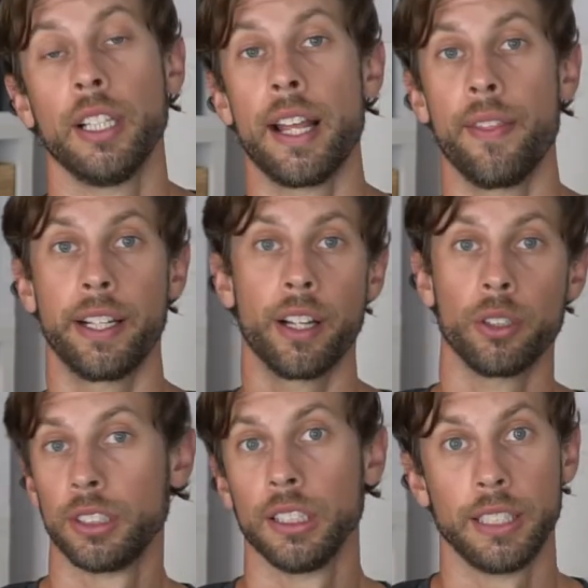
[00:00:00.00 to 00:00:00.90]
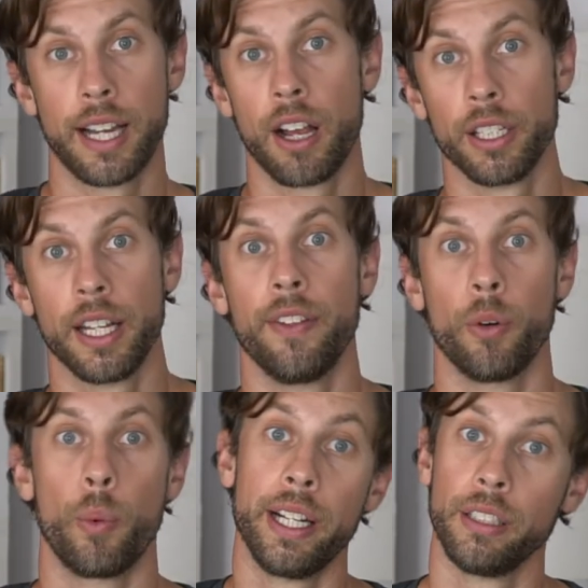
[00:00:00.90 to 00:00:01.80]
and they go sit down and they're
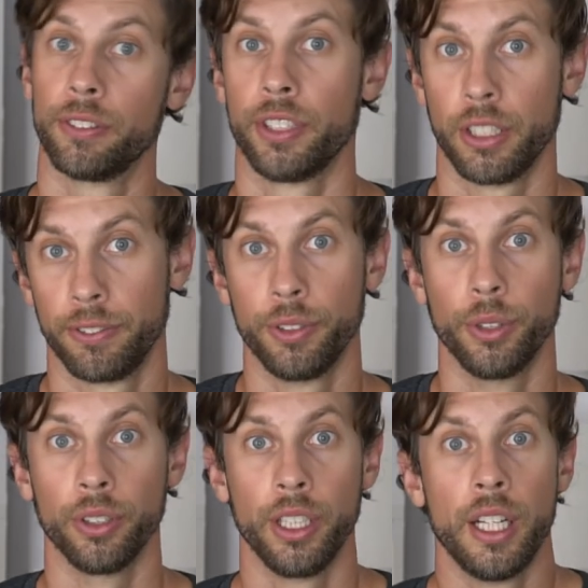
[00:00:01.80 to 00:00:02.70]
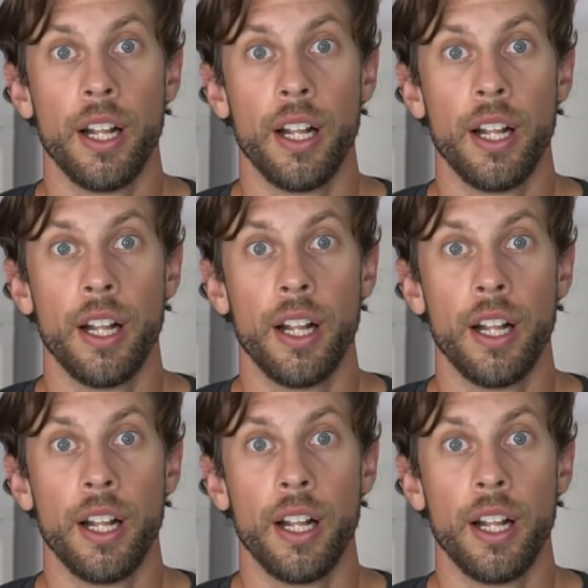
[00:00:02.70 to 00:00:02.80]
waiting for their food.